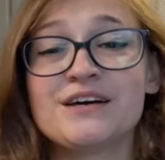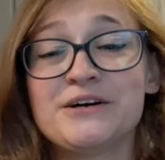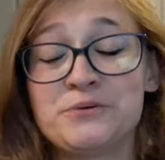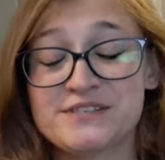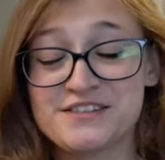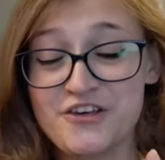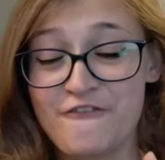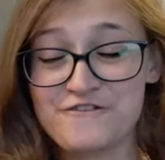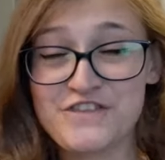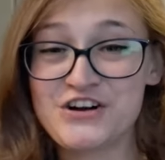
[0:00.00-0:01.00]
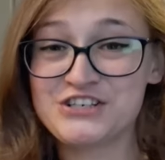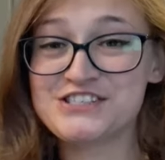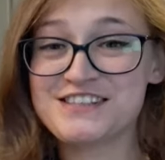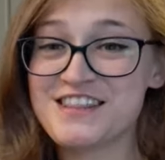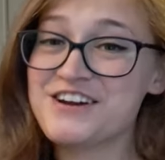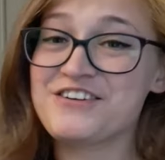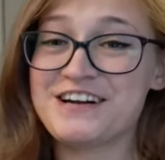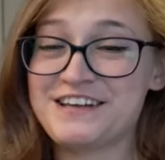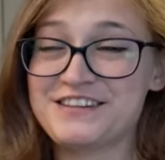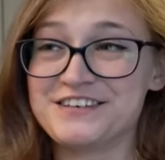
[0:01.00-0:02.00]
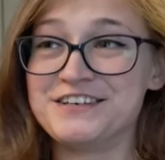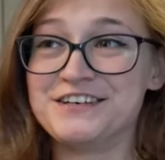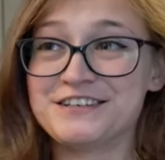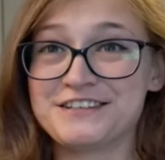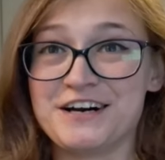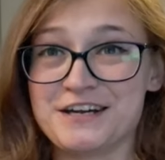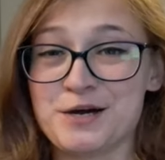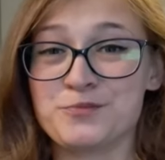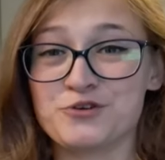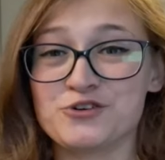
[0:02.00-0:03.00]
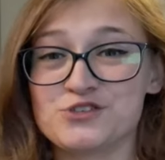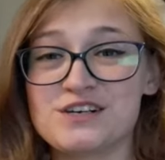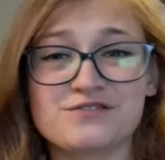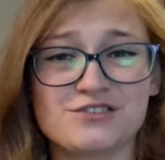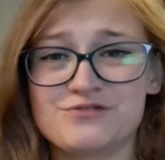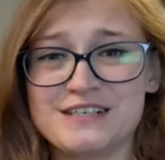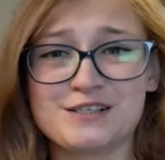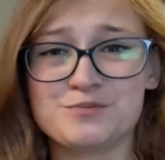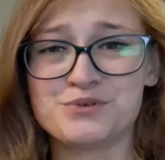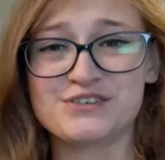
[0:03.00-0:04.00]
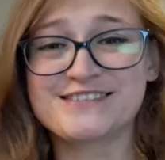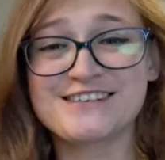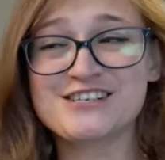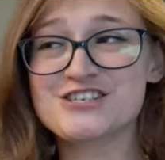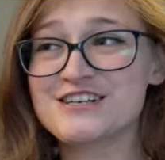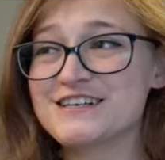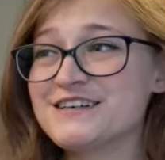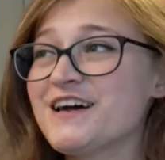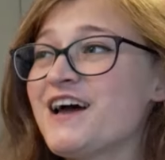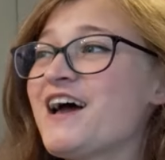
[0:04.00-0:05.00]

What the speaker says: It was the first theory that I came across after reading the books initially.